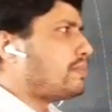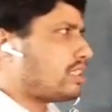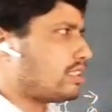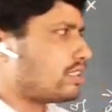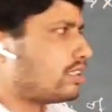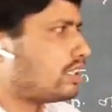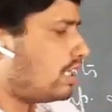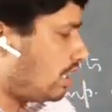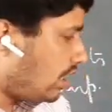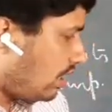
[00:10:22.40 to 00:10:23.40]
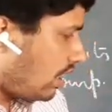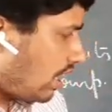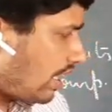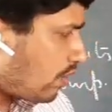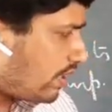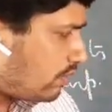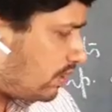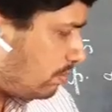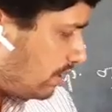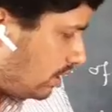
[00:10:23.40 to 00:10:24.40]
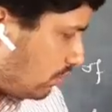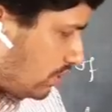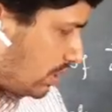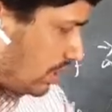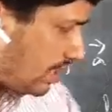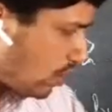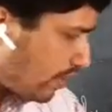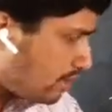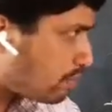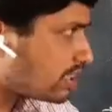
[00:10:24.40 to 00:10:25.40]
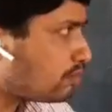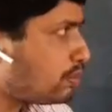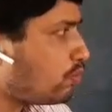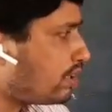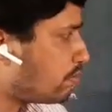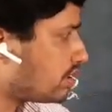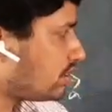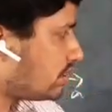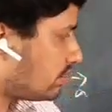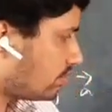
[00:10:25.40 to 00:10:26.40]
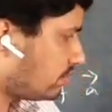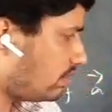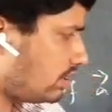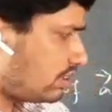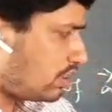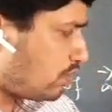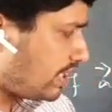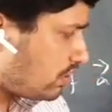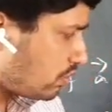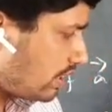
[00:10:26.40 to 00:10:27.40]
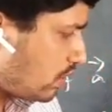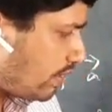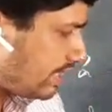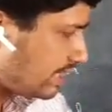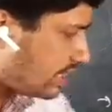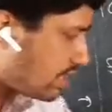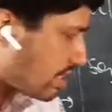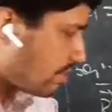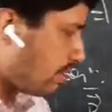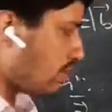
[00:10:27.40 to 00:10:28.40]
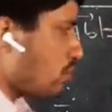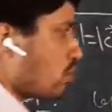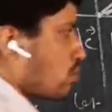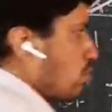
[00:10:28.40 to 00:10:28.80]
the method. Ry will be, you see, ay plus by plus cy. So ay is 10 by root